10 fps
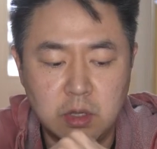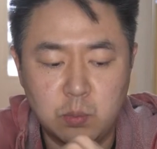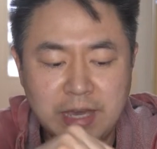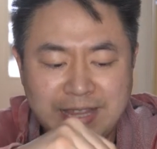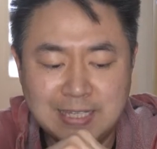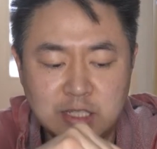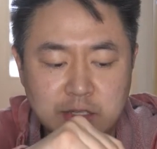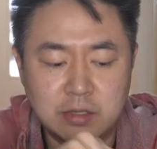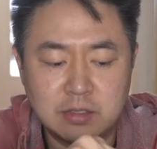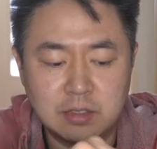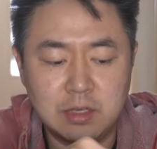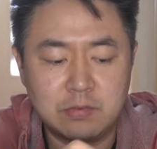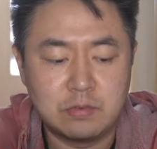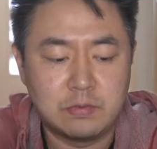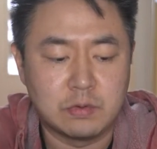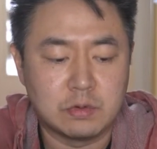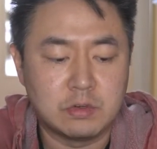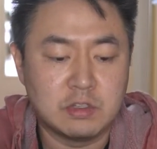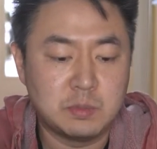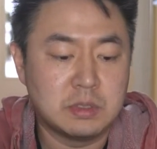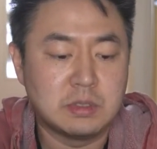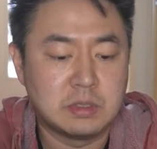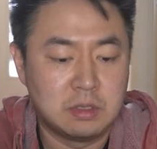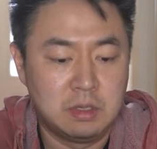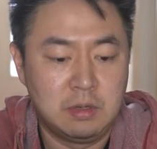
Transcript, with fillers: We got this as a gift for Christmas.